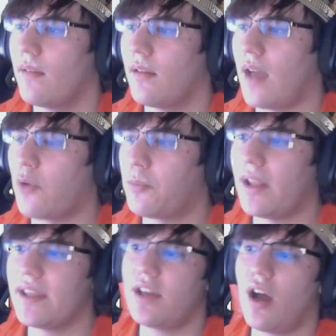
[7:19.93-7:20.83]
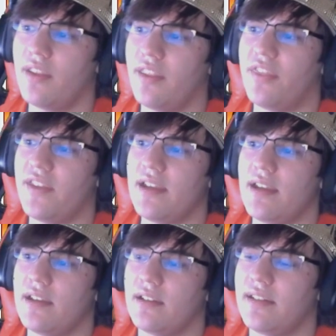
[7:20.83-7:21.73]

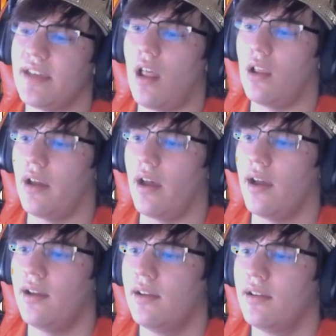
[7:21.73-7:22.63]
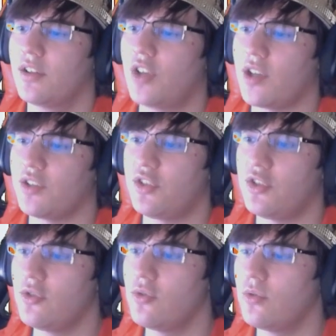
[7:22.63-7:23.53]
Dialga, cut
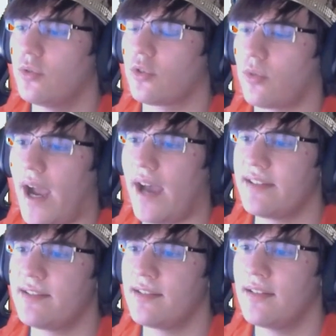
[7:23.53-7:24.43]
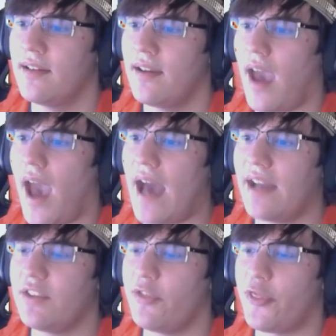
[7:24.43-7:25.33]
2 Grass, add
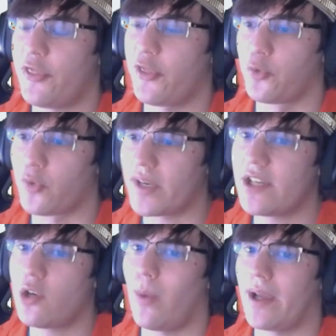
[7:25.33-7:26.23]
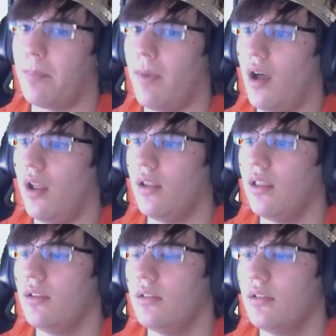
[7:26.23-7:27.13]
in 3 Quick Ball.
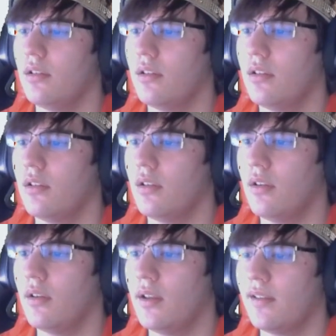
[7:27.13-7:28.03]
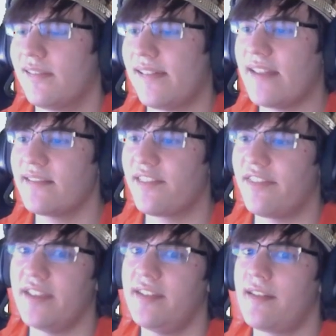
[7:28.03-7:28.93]
Change
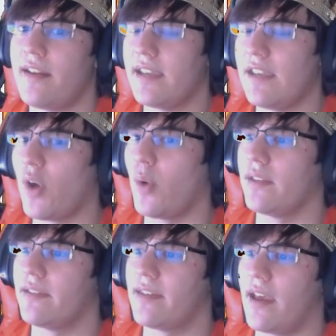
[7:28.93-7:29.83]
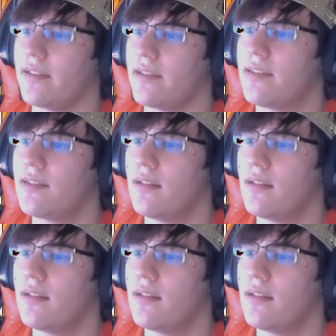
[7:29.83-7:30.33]
this to Evo Incense.